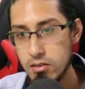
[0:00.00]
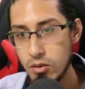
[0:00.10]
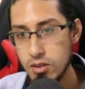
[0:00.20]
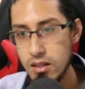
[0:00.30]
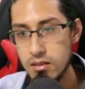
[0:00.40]

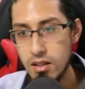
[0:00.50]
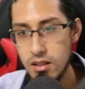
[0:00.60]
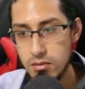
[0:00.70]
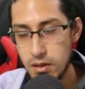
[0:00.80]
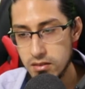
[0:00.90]

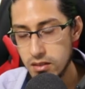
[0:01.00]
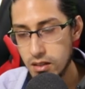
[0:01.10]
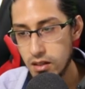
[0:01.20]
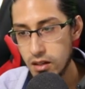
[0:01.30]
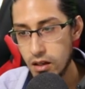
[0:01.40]
that's
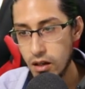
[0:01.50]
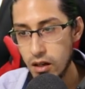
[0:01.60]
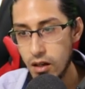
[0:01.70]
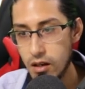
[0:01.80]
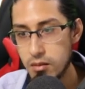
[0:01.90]
basically
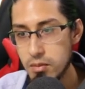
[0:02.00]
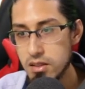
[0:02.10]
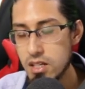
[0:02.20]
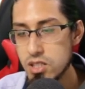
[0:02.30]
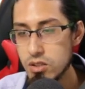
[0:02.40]
a
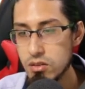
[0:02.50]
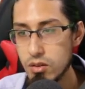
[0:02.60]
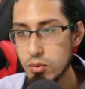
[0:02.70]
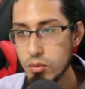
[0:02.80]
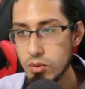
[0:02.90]
limitation that
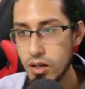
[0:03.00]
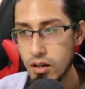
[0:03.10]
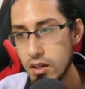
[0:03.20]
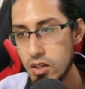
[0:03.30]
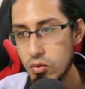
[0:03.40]
we will
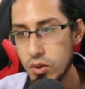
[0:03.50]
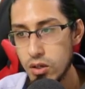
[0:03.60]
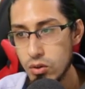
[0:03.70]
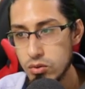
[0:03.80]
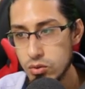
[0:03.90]
have. If we
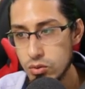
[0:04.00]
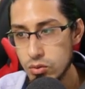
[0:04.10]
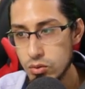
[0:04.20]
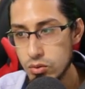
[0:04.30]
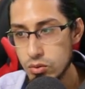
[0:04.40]
go
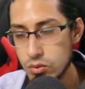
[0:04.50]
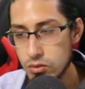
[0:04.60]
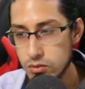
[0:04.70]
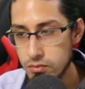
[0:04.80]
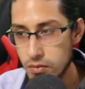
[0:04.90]

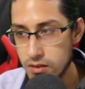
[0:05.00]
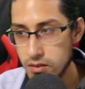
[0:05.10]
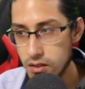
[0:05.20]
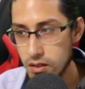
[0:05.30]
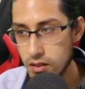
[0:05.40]
to
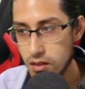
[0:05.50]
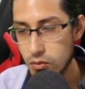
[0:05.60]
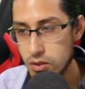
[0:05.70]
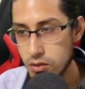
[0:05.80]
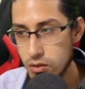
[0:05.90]
basically, if
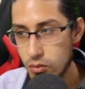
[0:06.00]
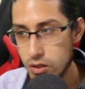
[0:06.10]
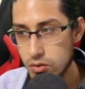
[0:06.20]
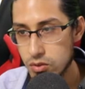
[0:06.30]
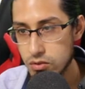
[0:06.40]
we
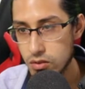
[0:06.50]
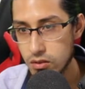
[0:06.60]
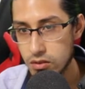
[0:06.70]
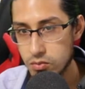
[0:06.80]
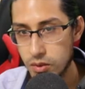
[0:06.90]
want to use
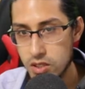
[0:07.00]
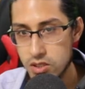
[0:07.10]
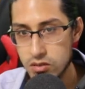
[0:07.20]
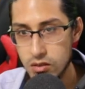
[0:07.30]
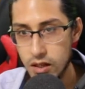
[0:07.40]
other
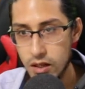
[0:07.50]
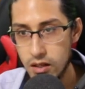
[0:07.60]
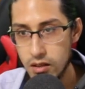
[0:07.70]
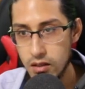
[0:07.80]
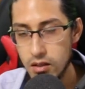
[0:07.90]
expressions
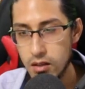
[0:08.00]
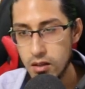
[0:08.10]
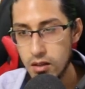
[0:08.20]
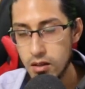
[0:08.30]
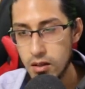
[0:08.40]
like
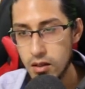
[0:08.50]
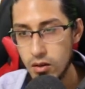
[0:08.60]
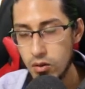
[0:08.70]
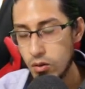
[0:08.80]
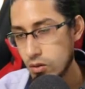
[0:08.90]

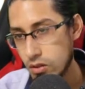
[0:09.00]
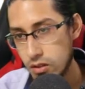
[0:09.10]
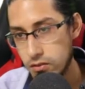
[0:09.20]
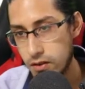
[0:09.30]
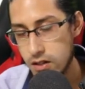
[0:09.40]
or
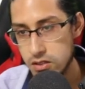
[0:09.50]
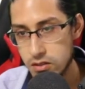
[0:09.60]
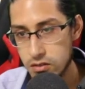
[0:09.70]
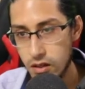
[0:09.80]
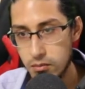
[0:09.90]
other
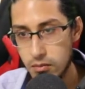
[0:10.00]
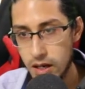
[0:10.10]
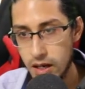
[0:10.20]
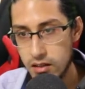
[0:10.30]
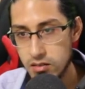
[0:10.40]
functions like
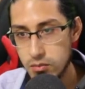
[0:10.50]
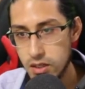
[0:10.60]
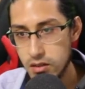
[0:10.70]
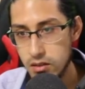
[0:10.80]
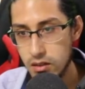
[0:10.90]
max,
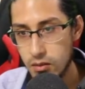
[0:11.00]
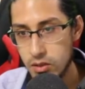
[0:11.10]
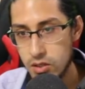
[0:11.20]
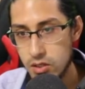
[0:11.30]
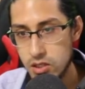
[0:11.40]
min,
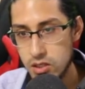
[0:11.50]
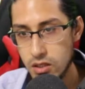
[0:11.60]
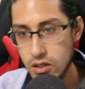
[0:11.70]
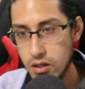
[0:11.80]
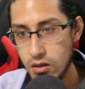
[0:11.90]
average,
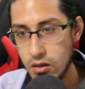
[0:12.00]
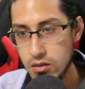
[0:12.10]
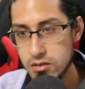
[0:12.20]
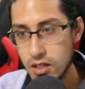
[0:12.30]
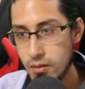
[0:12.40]
or
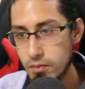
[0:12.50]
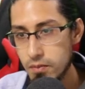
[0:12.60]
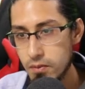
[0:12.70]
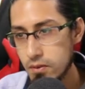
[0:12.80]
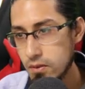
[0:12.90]
sum,
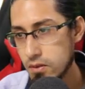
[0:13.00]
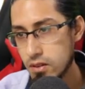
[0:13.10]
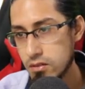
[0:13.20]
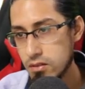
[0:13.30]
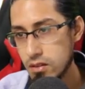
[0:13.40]

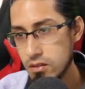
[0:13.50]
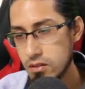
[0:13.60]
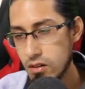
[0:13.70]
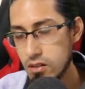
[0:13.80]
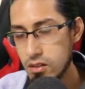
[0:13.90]
these
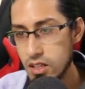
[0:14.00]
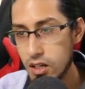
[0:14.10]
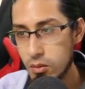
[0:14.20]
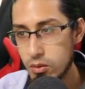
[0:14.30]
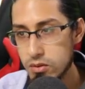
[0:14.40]
are
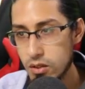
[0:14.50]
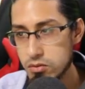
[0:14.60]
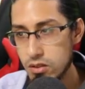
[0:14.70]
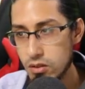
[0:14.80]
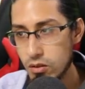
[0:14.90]
delegable.
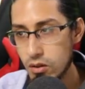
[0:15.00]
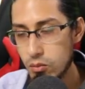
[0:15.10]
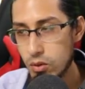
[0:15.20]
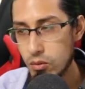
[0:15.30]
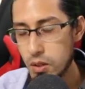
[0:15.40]
Those are going to
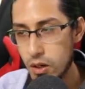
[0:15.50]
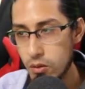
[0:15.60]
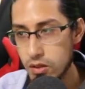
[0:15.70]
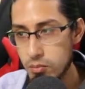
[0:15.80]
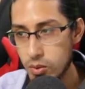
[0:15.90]
work without
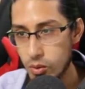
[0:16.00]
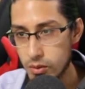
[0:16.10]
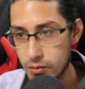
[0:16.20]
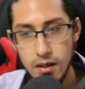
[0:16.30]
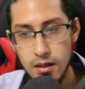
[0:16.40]
any
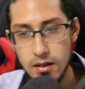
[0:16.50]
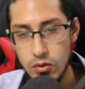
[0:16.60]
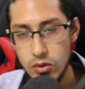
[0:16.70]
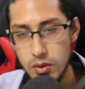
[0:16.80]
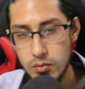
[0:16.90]
problem. Now
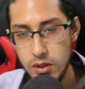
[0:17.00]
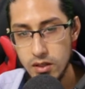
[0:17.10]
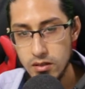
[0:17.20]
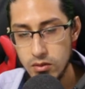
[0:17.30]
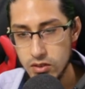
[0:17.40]
remember
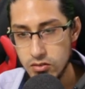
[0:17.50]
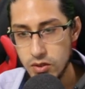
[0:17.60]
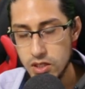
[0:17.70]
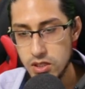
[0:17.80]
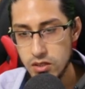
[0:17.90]
that the
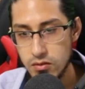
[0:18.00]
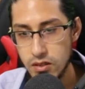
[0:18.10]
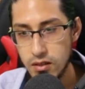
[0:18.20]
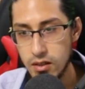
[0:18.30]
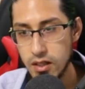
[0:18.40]
restriction of the
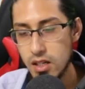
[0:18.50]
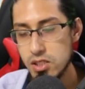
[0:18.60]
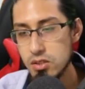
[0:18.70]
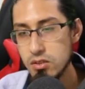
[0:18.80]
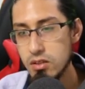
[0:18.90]

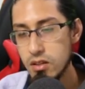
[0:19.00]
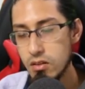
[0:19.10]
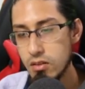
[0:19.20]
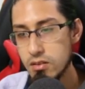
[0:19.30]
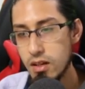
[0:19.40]
delegation
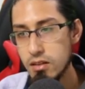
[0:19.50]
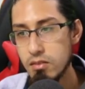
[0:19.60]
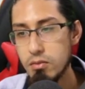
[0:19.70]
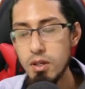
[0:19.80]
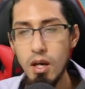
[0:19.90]
here is that if
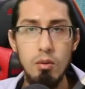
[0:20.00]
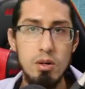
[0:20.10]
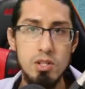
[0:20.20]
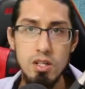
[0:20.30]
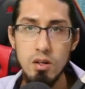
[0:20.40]

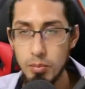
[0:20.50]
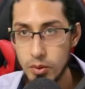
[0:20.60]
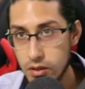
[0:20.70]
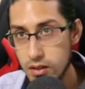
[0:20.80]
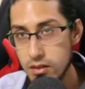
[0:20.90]
our
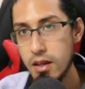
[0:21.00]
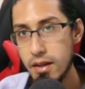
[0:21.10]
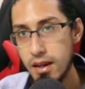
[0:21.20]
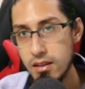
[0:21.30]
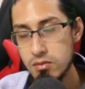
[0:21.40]
SharePoint list
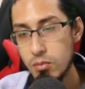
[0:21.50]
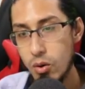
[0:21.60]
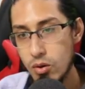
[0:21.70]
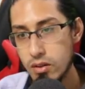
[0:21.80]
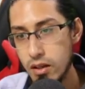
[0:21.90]
has
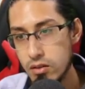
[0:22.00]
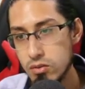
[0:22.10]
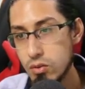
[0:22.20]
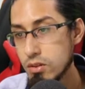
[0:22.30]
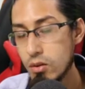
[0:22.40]
more than
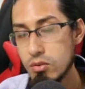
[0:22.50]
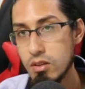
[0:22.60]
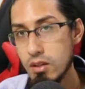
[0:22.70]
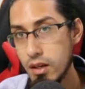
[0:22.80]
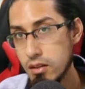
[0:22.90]

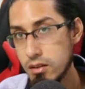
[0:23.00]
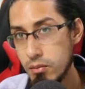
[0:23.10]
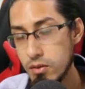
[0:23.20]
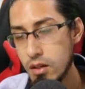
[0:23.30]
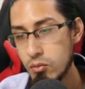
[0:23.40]
2,000
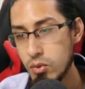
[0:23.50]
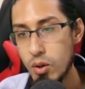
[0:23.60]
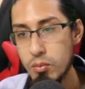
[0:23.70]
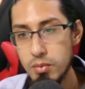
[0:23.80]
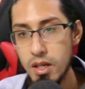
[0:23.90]
items, we
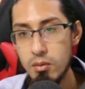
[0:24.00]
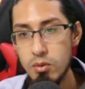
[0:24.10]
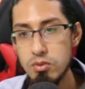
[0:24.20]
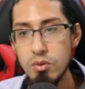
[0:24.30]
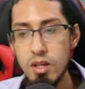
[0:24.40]
won't be able
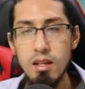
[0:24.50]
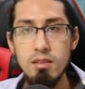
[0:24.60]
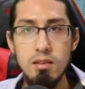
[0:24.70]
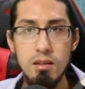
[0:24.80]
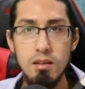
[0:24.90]
to
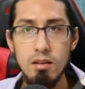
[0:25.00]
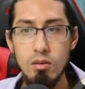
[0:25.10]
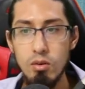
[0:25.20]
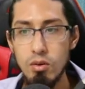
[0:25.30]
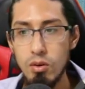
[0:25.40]
get
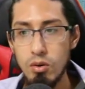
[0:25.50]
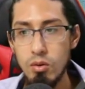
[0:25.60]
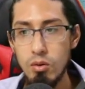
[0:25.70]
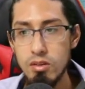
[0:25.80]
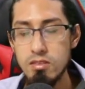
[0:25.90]

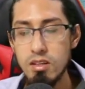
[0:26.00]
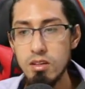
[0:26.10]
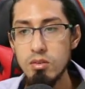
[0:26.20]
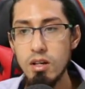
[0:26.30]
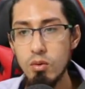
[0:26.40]
or
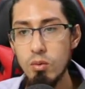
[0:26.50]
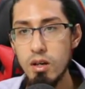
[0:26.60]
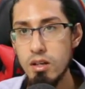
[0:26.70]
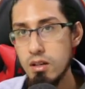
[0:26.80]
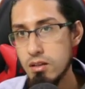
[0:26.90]
execute the
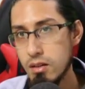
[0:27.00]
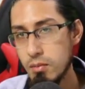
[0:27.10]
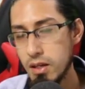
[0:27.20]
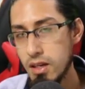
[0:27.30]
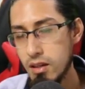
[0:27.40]
query in the
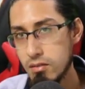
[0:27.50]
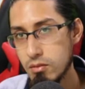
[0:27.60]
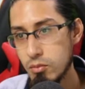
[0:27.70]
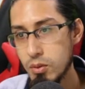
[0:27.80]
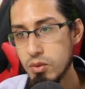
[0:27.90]
backend.
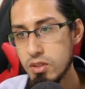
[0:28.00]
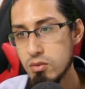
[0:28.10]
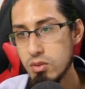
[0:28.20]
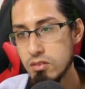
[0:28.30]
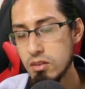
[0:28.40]
We will need
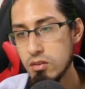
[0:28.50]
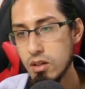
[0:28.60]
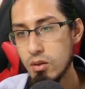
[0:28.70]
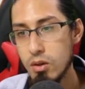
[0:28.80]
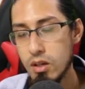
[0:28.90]
to execute
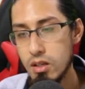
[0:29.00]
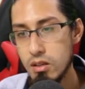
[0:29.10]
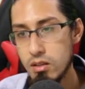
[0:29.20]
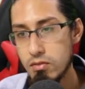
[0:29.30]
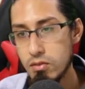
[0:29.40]
the query
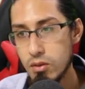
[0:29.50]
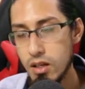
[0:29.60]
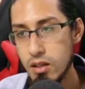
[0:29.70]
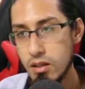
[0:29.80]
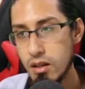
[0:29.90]
in the front
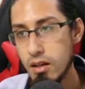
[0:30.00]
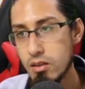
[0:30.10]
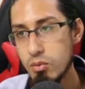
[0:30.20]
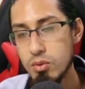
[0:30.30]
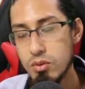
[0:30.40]
end, and
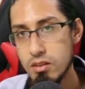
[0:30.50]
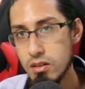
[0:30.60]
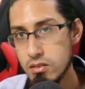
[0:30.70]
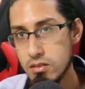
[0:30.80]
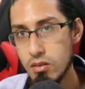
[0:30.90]
obviously
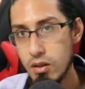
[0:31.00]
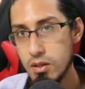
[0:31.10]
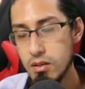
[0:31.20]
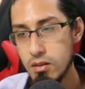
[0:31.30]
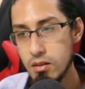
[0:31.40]
there is going to
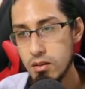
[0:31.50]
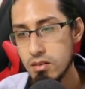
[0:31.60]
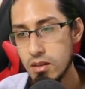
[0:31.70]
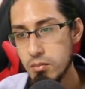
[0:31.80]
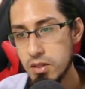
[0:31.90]
be
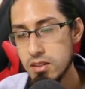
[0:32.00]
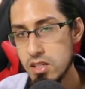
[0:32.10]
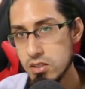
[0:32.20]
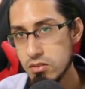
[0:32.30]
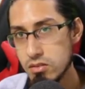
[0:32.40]

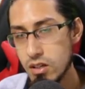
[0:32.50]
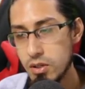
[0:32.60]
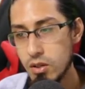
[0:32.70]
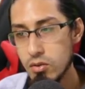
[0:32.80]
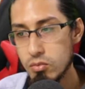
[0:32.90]
limitations there
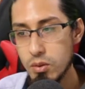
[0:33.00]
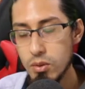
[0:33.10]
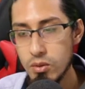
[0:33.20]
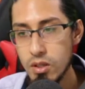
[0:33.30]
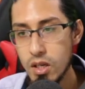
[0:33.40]
because we
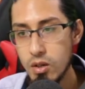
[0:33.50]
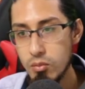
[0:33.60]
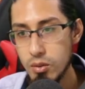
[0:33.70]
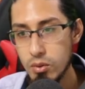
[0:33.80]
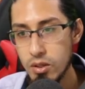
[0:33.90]

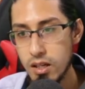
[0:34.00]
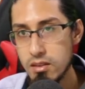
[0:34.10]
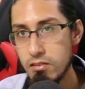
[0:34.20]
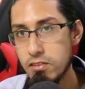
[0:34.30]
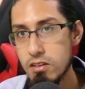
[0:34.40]
will get
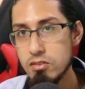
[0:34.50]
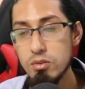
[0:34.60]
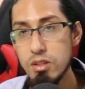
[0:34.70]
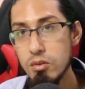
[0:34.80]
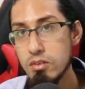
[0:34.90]
the first
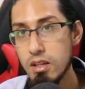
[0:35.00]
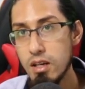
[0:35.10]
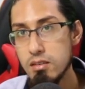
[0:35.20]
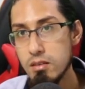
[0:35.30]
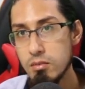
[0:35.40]
2,000
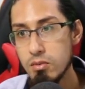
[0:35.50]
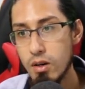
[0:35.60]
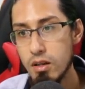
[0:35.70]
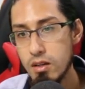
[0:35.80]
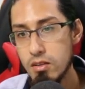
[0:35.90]
items,
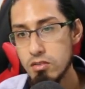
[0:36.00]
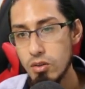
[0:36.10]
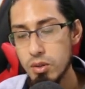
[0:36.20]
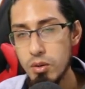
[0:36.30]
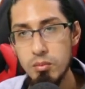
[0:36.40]
right? So
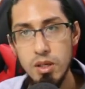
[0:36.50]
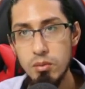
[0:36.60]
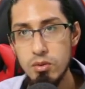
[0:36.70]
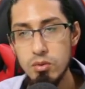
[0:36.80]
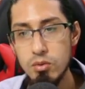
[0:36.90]
we won't be
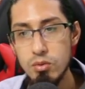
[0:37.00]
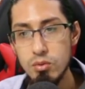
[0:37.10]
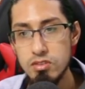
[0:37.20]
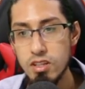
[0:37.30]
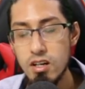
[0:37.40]
able to
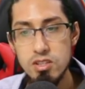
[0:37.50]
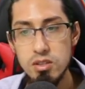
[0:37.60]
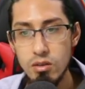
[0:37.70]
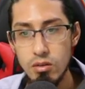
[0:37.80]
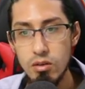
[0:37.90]
search
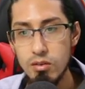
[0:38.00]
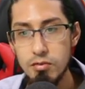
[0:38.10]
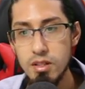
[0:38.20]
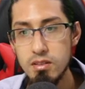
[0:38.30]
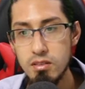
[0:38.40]
or
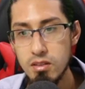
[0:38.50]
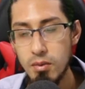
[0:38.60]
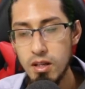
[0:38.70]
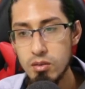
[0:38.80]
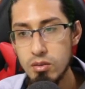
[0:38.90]
filter the
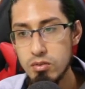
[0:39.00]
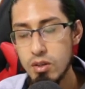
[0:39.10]
values